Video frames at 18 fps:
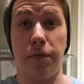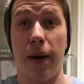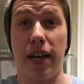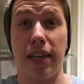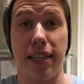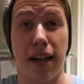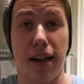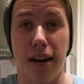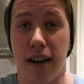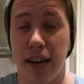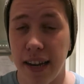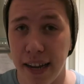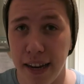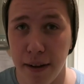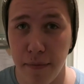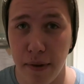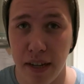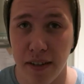space and I
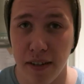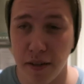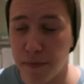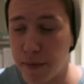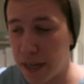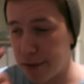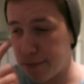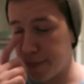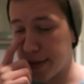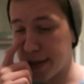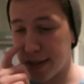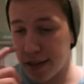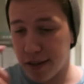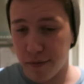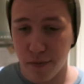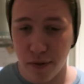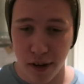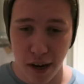need a massive space
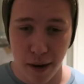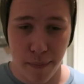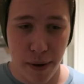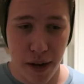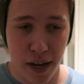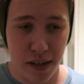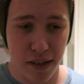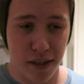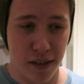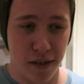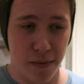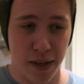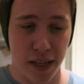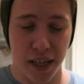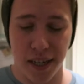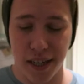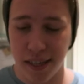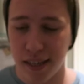because of what I purchased
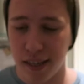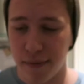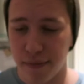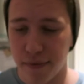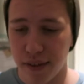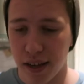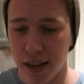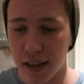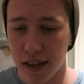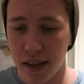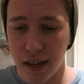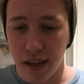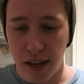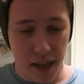which is something